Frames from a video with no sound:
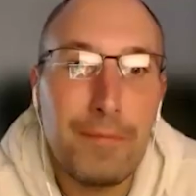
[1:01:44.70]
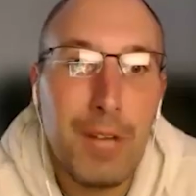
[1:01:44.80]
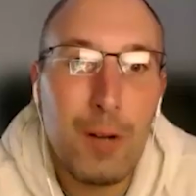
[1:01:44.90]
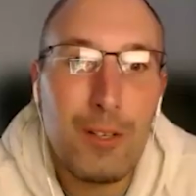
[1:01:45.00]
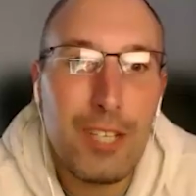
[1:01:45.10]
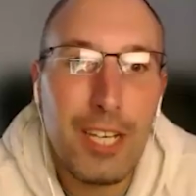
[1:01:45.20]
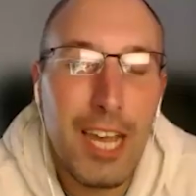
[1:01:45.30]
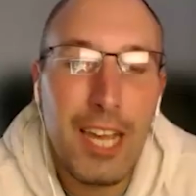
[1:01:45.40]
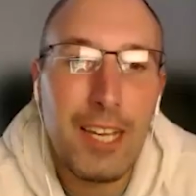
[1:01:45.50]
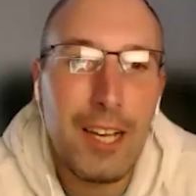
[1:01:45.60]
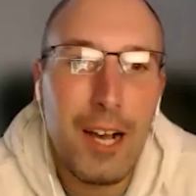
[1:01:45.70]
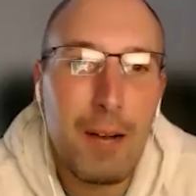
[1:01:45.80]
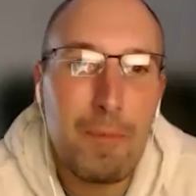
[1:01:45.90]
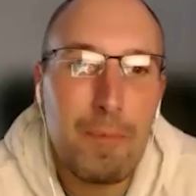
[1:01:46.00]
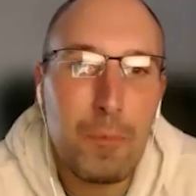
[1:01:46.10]
I was like, hey,
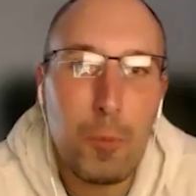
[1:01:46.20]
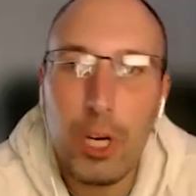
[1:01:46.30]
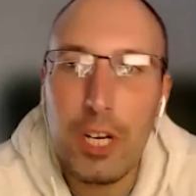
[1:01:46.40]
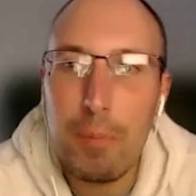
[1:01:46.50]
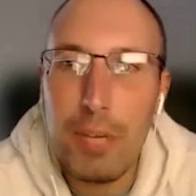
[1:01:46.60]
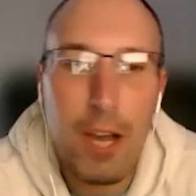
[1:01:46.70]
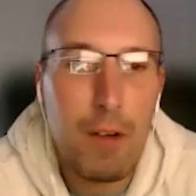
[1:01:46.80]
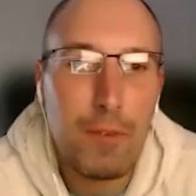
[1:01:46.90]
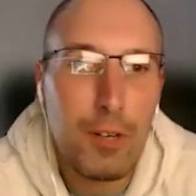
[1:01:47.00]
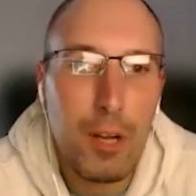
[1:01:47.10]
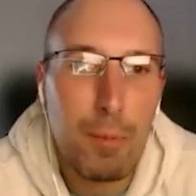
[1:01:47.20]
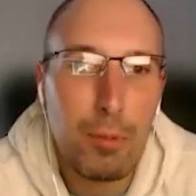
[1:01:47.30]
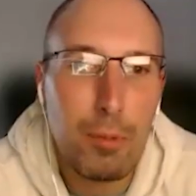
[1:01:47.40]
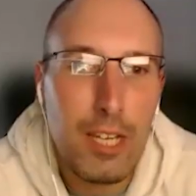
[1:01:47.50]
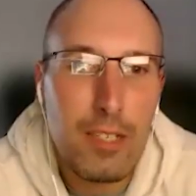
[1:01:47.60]
we're going to be out for a couple
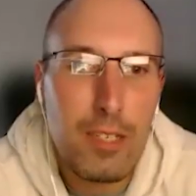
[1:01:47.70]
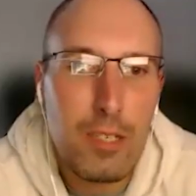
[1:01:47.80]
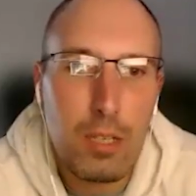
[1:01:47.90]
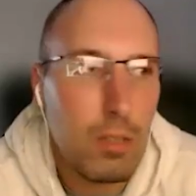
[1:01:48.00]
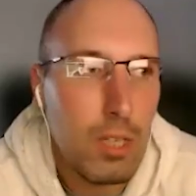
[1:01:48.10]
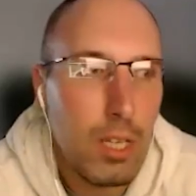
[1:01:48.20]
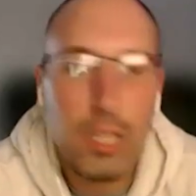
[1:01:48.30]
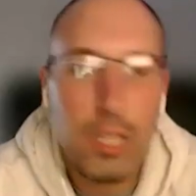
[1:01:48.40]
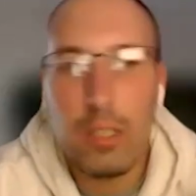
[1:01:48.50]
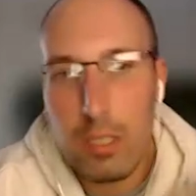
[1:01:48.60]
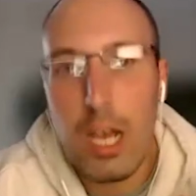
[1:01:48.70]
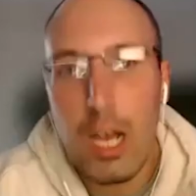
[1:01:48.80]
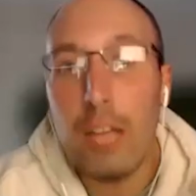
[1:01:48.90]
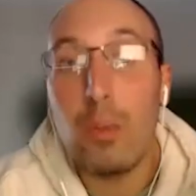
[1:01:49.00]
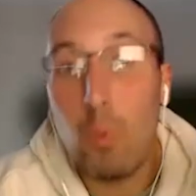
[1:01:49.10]
of days. He's like, this is
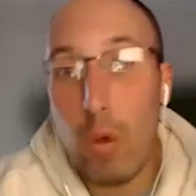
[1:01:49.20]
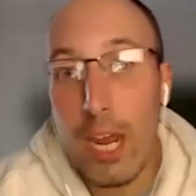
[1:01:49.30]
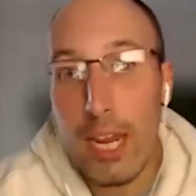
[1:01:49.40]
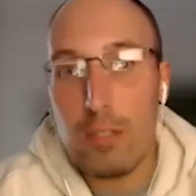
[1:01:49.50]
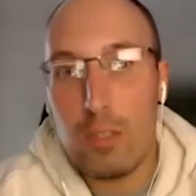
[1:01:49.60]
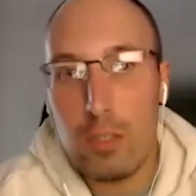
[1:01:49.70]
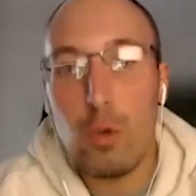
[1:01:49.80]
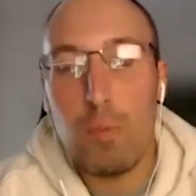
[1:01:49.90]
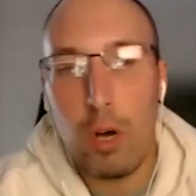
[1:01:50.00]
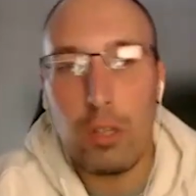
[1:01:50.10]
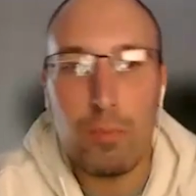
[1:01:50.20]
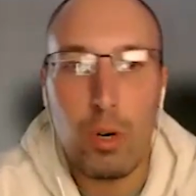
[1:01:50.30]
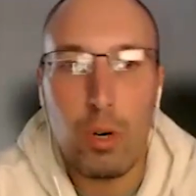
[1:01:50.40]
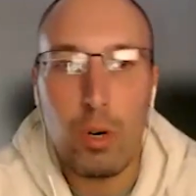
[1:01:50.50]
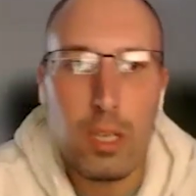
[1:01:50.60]
on the way to
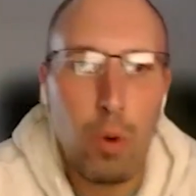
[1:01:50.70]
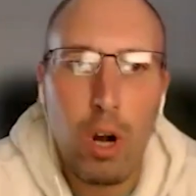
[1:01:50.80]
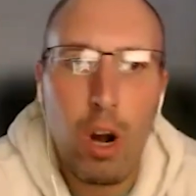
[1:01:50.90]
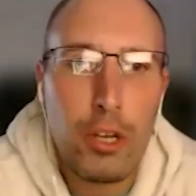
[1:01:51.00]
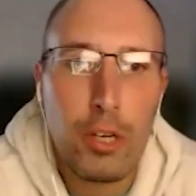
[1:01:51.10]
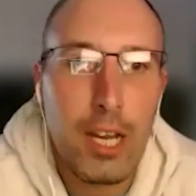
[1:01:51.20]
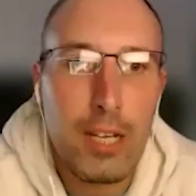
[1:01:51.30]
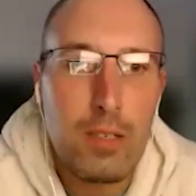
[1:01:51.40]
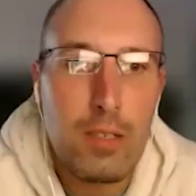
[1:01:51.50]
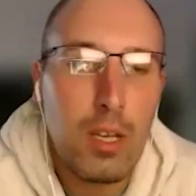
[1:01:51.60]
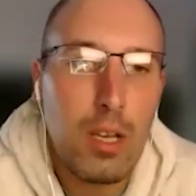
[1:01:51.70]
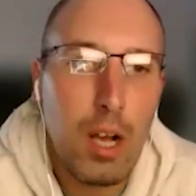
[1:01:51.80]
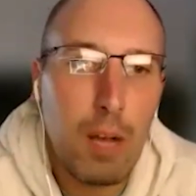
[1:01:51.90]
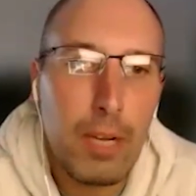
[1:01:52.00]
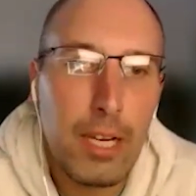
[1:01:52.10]
Baltimore. He's like, where are you guys?
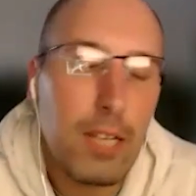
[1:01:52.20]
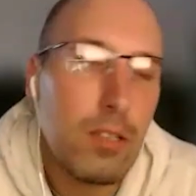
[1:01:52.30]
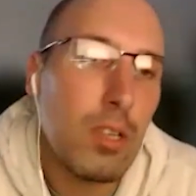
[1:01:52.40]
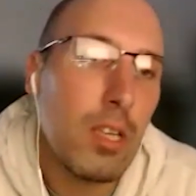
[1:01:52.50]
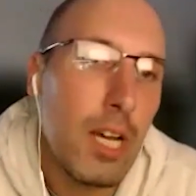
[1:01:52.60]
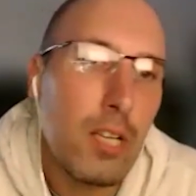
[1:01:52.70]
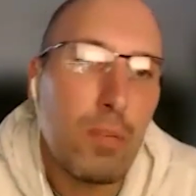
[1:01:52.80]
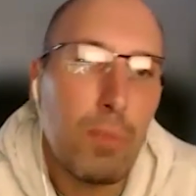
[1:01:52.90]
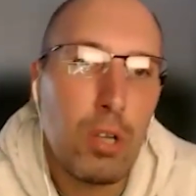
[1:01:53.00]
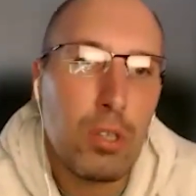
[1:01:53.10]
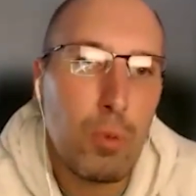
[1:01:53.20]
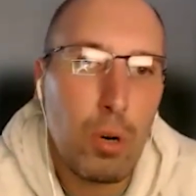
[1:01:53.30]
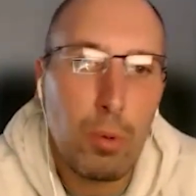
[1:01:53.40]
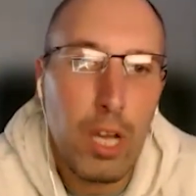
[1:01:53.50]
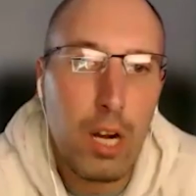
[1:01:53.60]
I'm like, I took the guys to
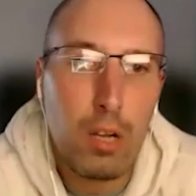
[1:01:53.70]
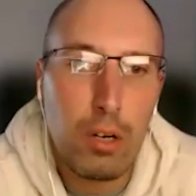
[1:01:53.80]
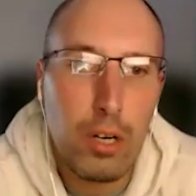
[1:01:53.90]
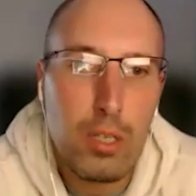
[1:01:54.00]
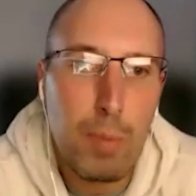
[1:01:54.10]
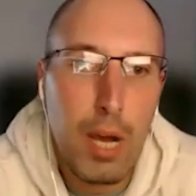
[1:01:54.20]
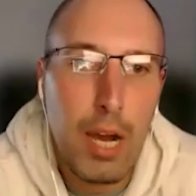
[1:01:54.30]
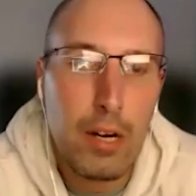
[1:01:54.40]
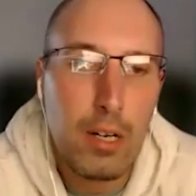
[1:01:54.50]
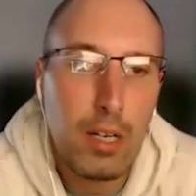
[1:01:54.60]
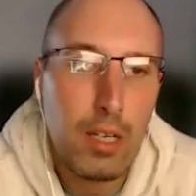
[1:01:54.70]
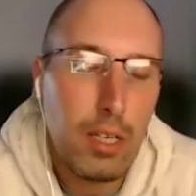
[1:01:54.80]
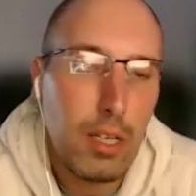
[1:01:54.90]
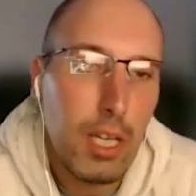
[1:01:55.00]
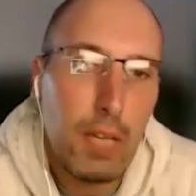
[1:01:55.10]
Baltimore. We got to learn Inspire.
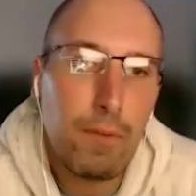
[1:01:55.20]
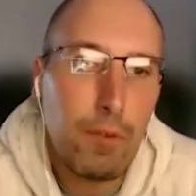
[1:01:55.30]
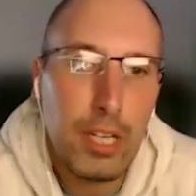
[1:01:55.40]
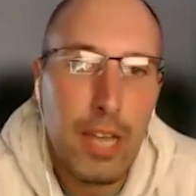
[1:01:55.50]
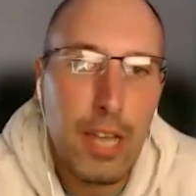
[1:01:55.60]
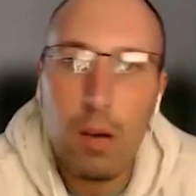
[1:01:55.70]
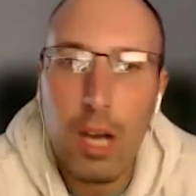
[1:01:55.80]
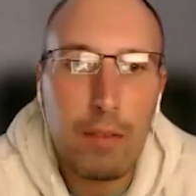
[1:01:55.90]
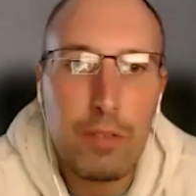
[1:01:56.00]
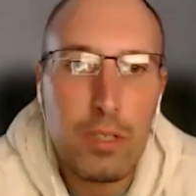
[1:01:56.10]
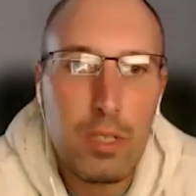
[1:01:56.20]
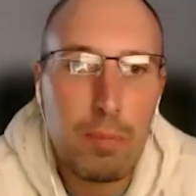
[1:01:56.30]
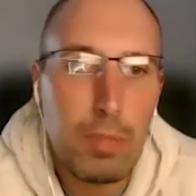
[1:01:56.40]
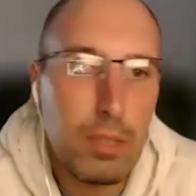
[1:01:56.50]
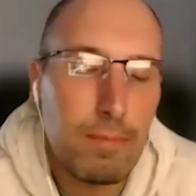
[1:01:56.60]
He freaked out, obviously,
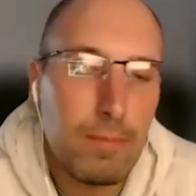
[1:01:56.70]
but